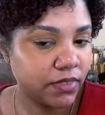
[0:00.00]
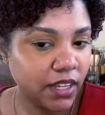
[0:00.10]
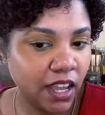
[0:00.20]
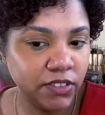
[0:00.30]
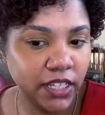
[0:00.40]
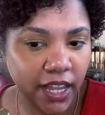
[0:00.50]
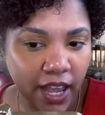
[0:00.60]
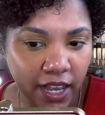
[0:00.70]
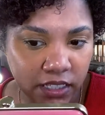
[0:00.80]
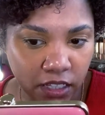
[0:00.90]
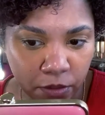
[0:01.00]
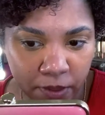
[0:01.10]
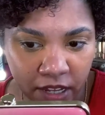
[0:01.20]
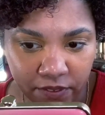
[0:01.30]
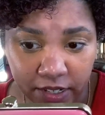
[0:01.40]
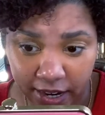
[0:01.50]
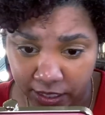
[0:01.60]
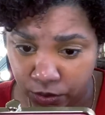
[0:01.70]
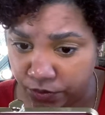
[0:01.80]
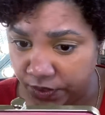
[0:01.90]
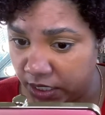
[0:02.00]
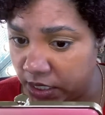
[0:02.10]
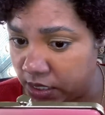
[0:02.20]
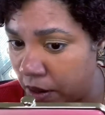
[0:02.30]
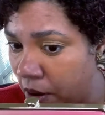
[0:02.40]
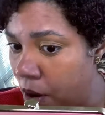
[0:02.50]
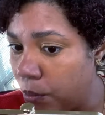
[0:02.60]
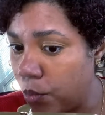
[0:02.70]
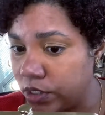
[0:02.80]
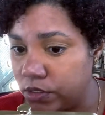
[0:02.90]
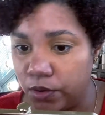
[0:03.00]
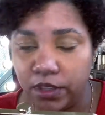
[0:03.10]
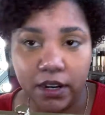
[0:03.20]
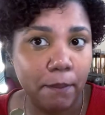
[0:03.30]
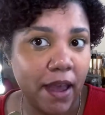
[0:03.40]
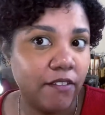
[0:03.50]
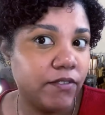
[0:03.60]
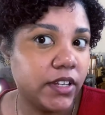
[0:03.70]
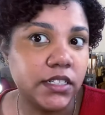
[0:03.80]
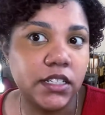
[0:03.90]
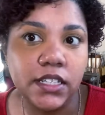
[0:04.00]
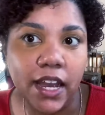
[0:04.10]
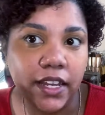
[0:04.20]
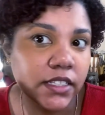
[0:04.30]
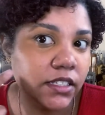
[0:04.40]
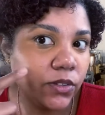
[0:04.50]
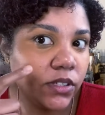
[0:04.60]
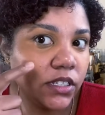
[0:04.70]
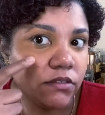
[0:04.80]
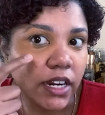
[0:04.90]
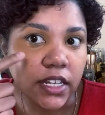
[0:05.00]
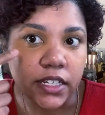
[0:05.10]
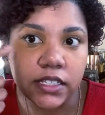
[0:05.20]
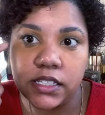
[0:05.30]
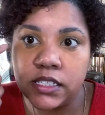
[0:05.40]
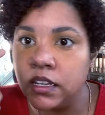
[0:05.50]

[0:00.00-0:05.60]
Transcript: I feel like it has a little bit of a natural finish, more so than a matte finish, because I can still see radiance